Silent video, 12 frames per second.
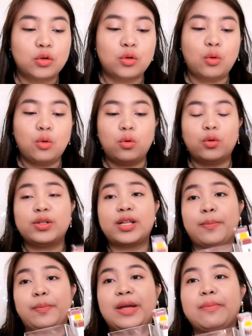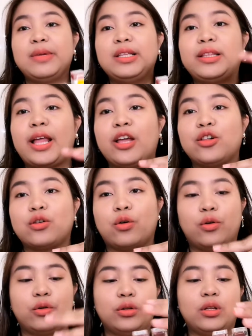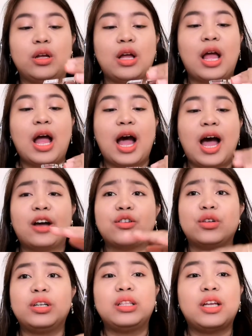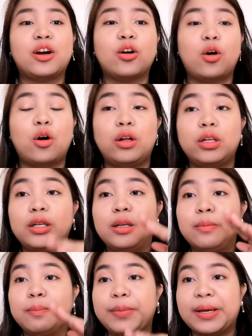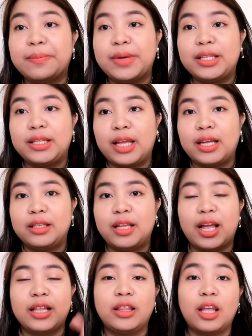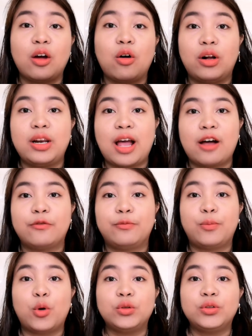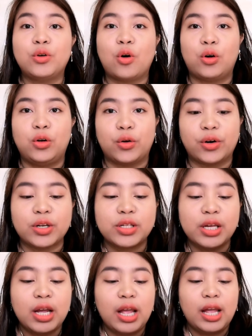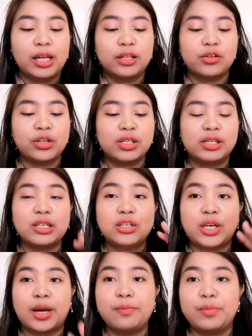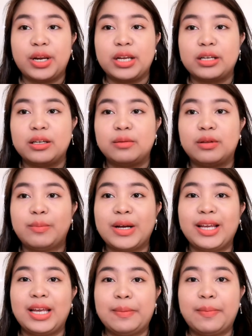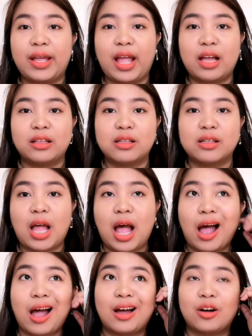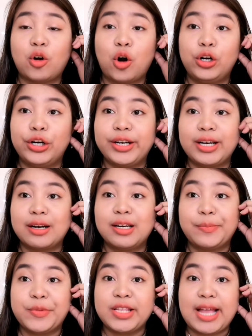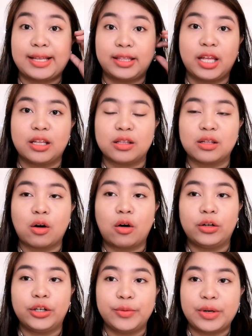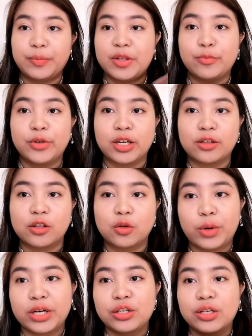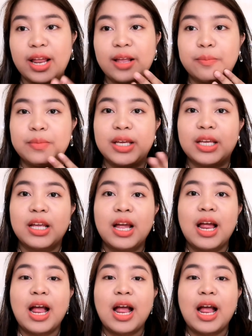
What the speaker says: so, sa pigmentation, actually, they're all pigmented and they all have bold colors. It's just that, syempre, mag-iiba yan sa color ng lips natin, sa color na mismo nagsaswatch. Like me,